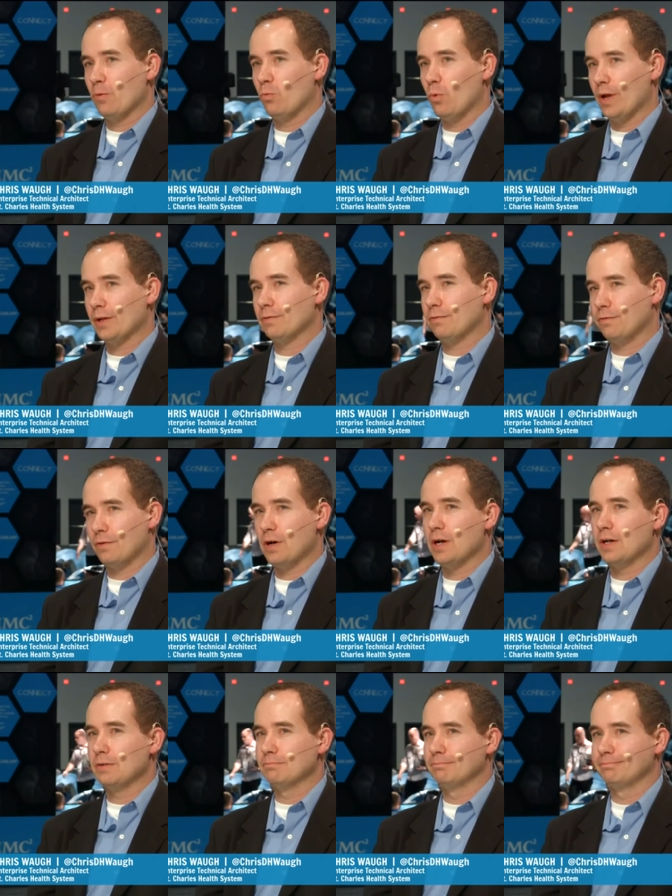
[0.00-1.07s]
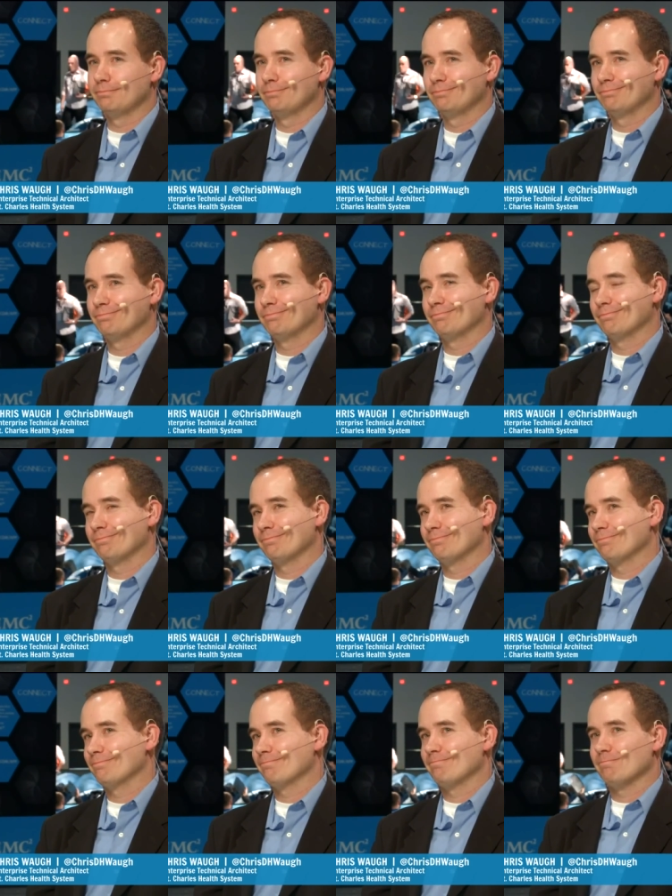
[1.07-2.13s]
went from
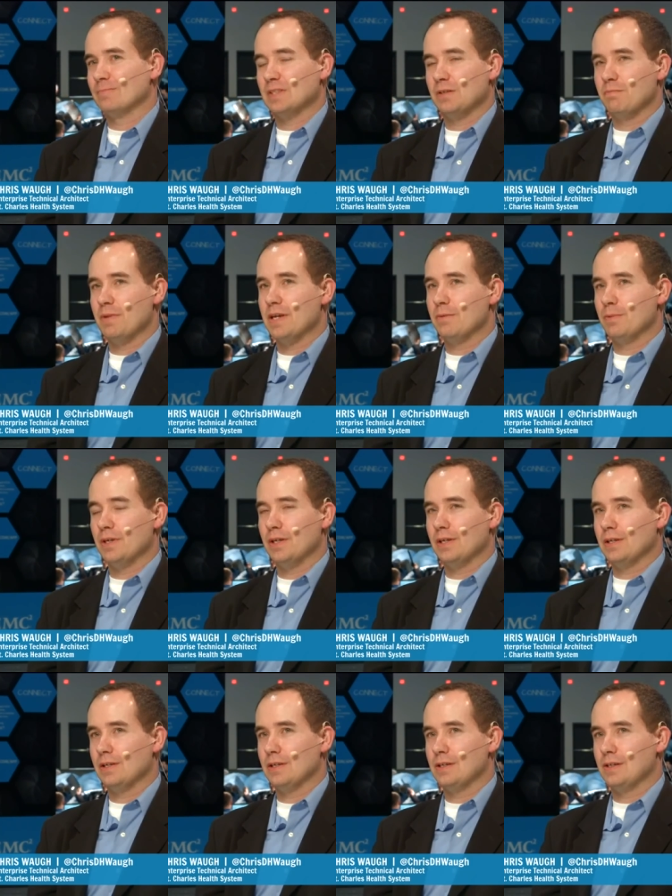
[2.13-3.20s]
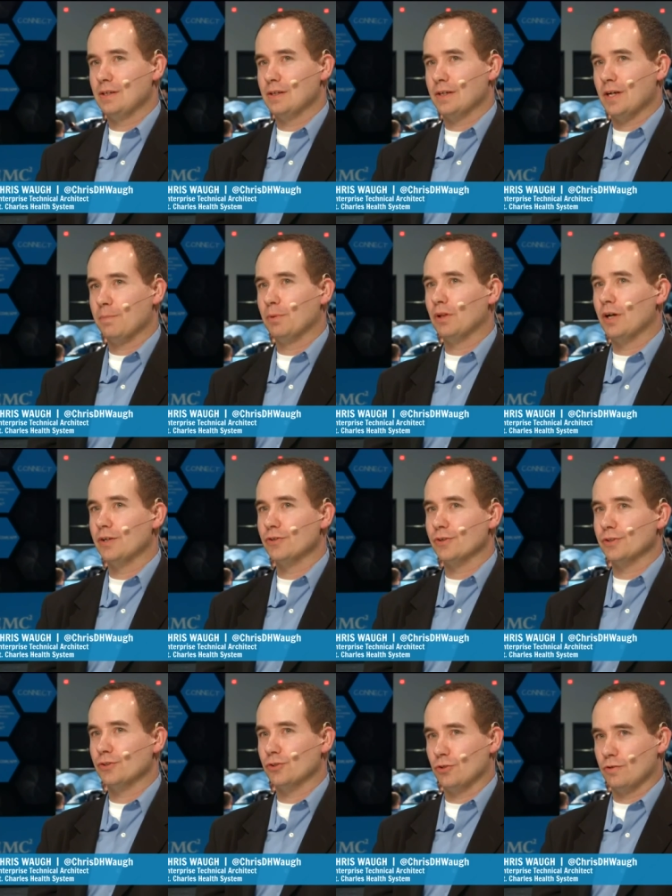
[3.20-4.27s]
maybe a couple
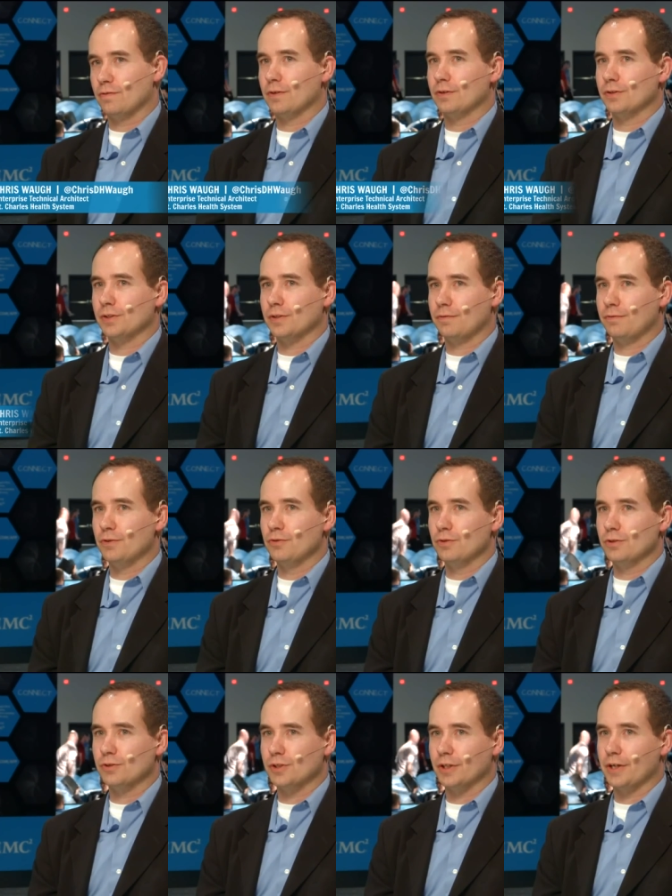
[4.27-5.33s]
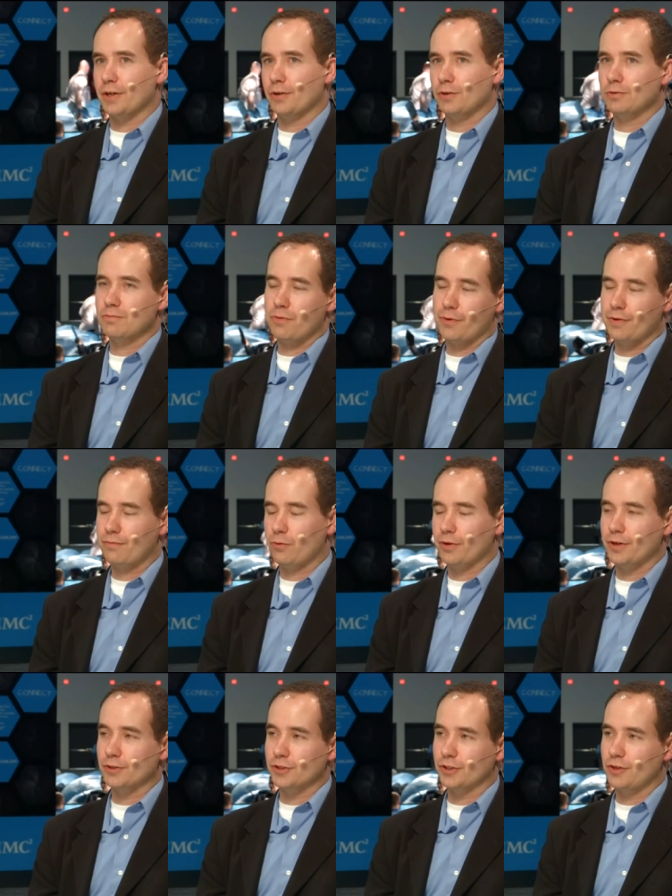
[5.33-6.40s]
hundred servers a few years ago, three or four
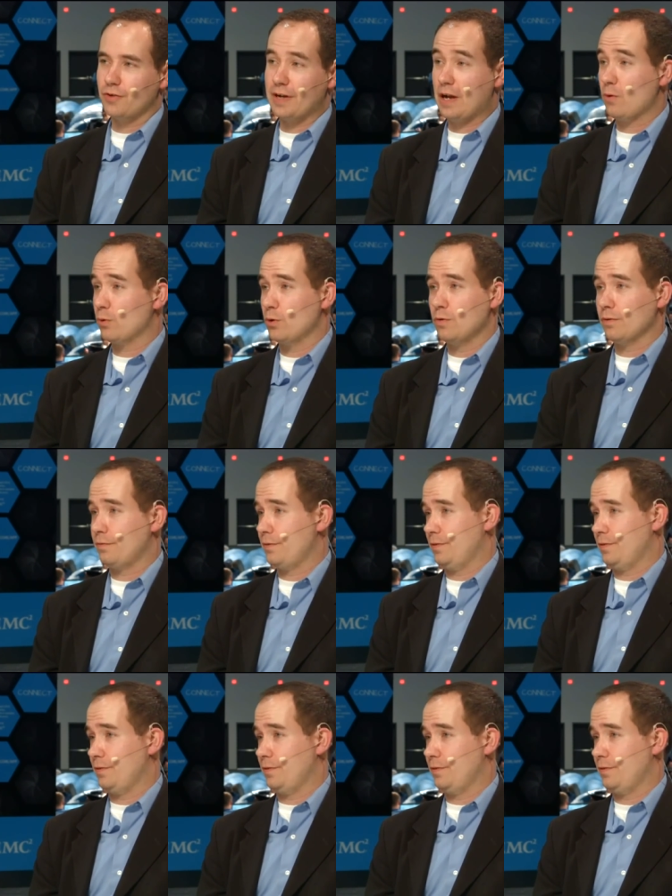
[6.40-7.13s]
years ago. Now we're over